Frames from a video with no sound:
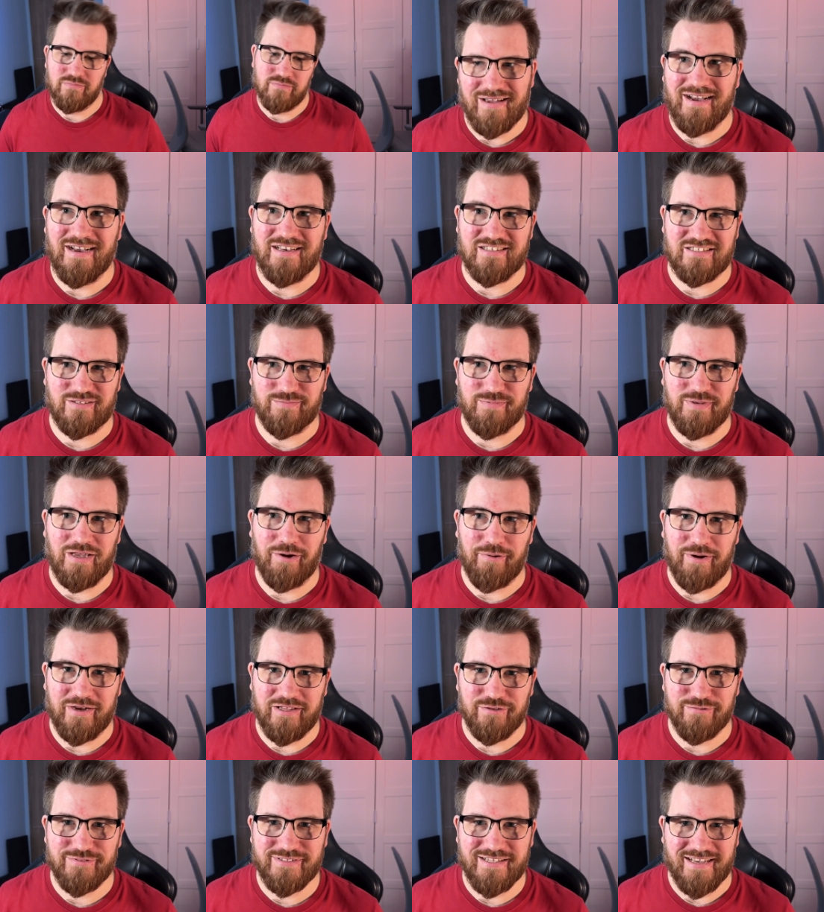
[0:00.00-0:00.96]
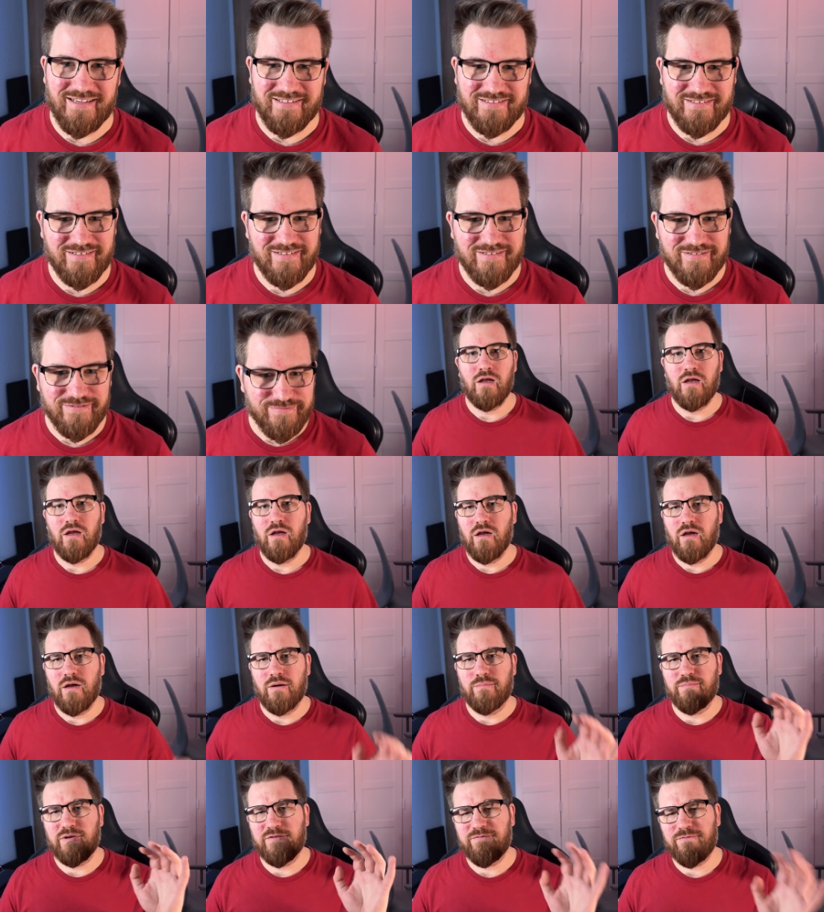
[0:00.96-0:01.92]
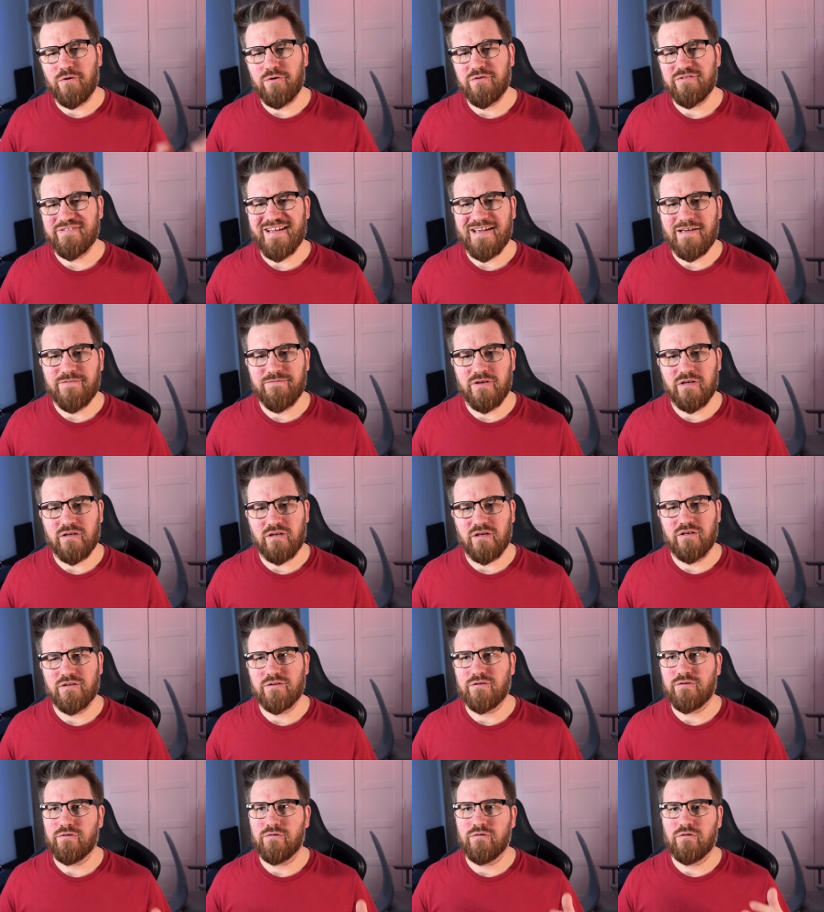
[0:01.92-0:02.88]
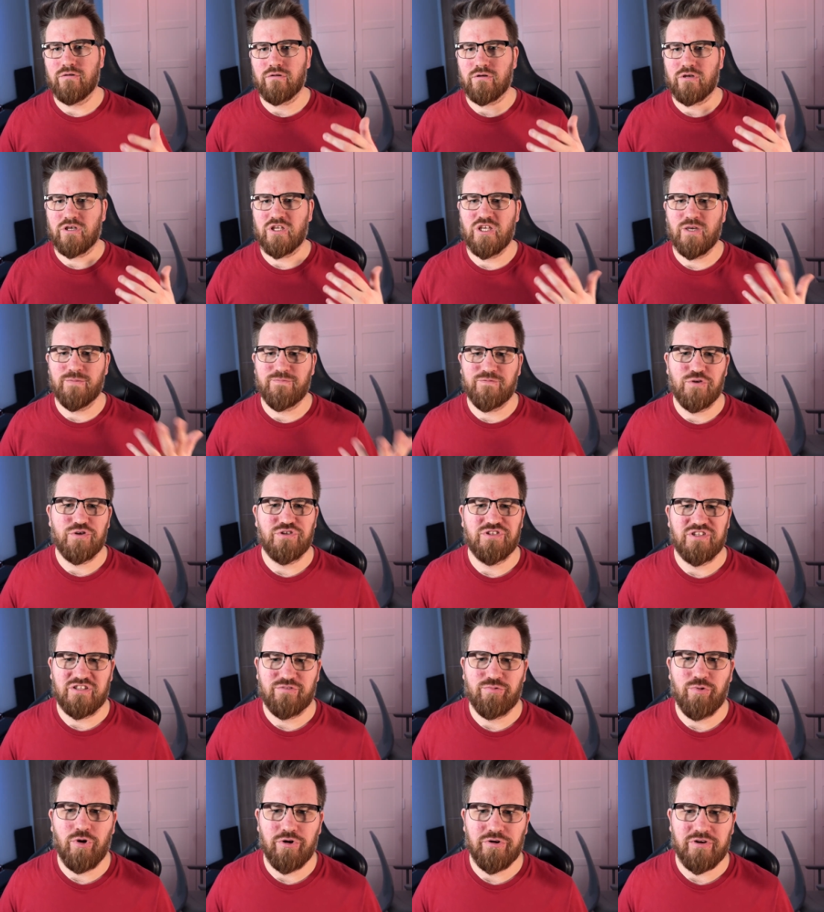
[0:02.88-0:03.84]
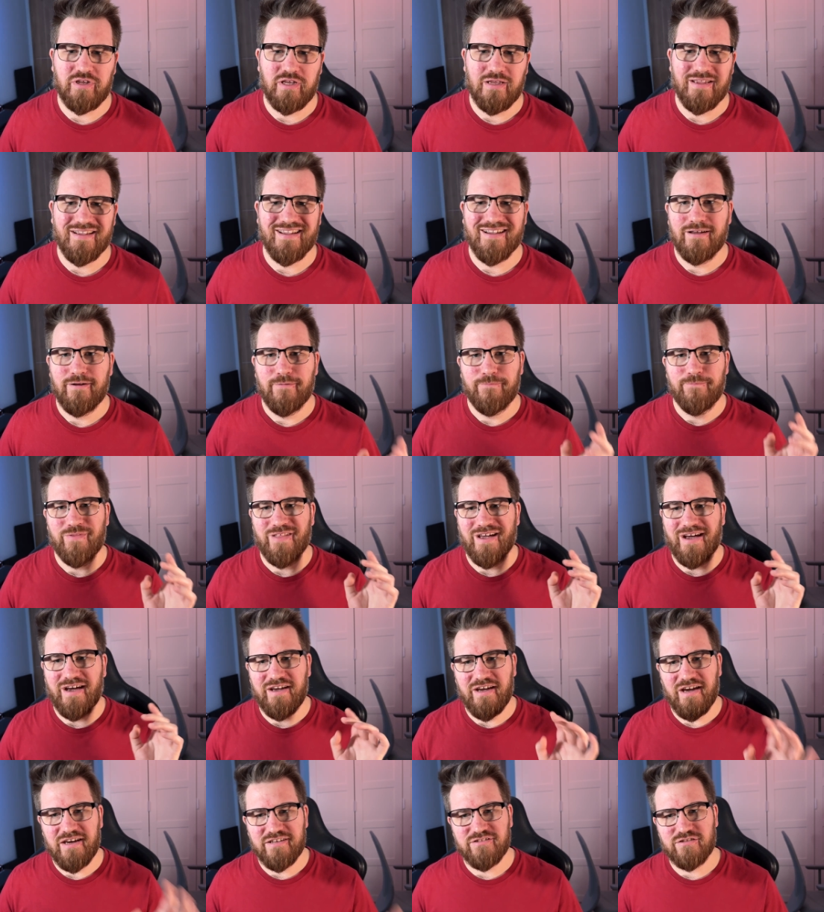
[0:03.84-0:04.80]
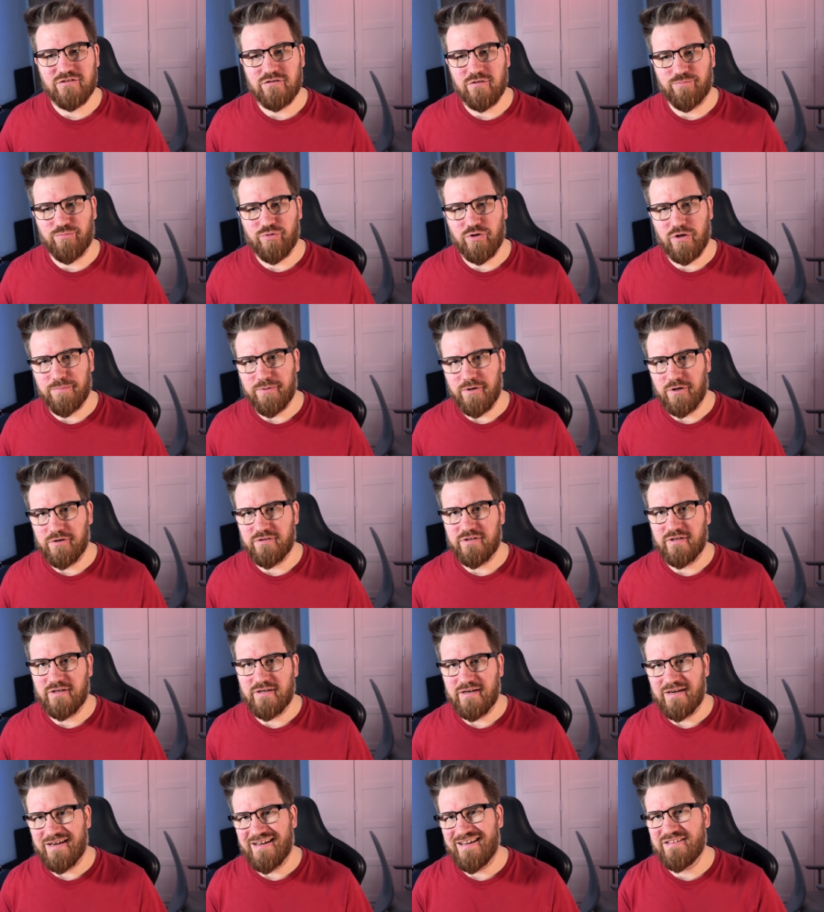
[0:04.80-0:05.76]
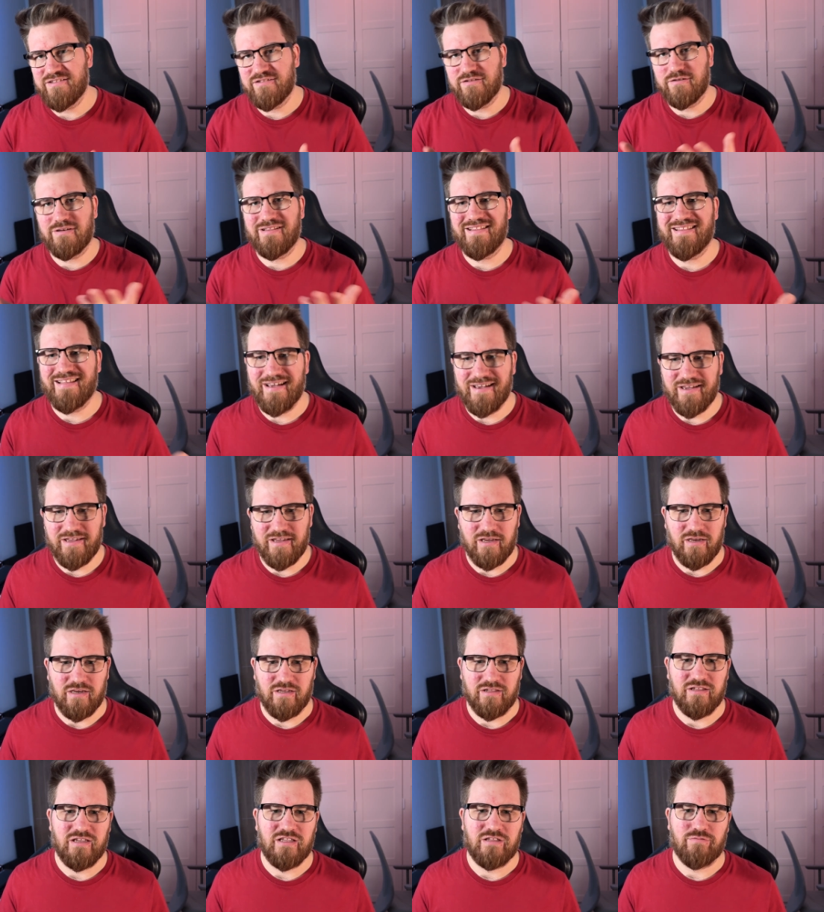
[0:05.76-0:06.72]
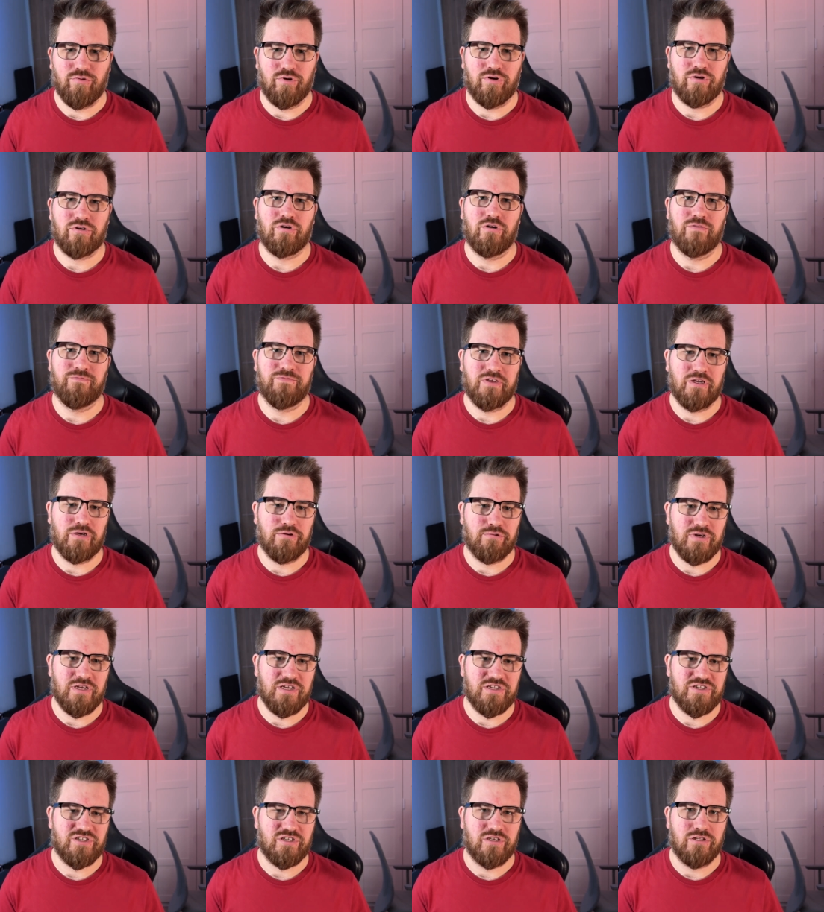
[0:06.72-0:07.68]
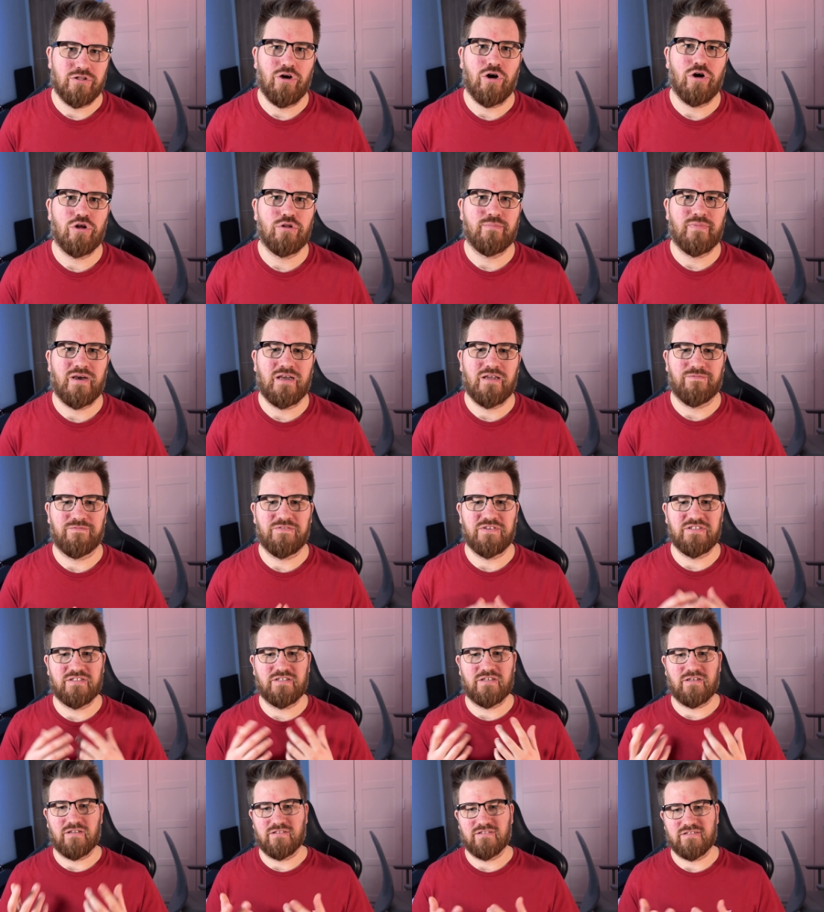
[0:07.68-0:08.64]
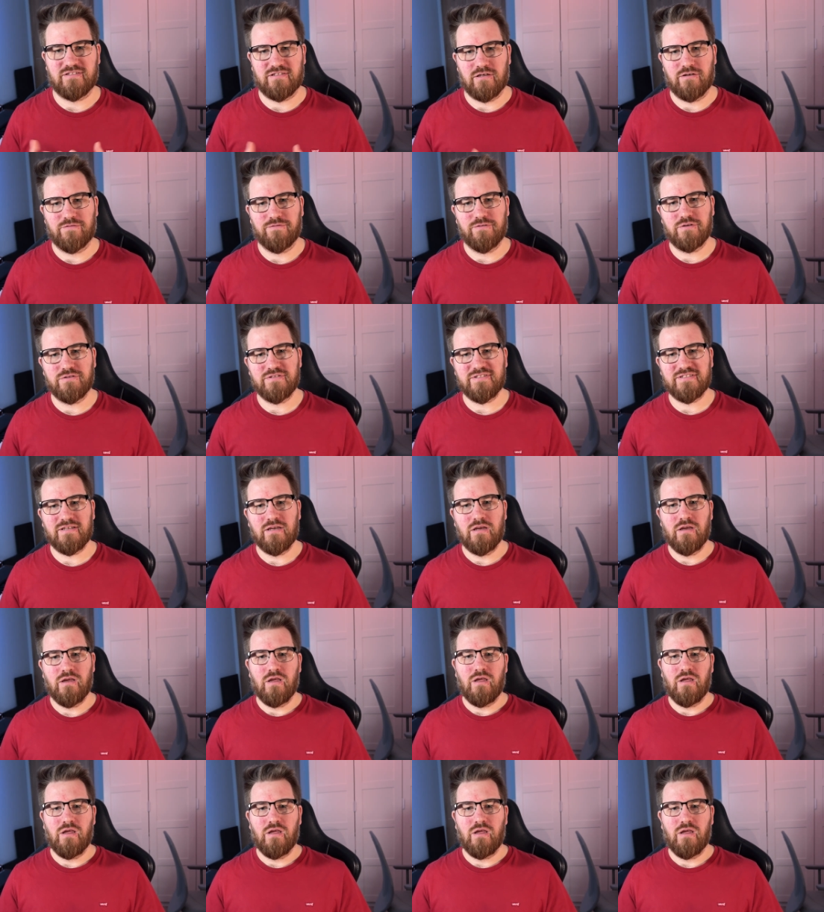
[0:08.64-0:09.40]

Ask me how I know that. Before diving into KubeVirt networking, I had to prepare the underlying network configuration on my physical servers.